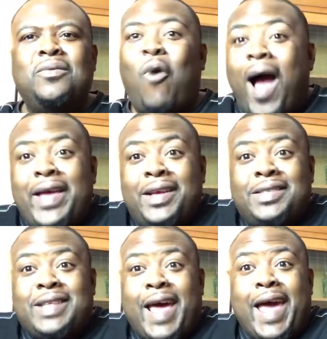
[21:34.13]
Why
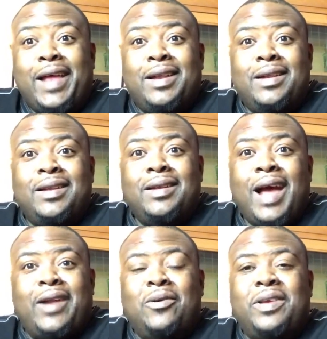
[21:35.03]
is that?
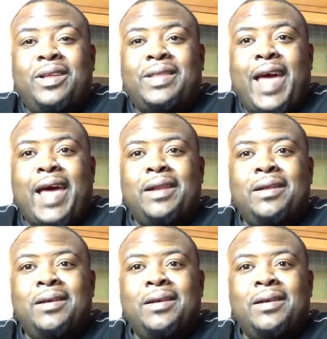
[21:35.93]
I don't get that.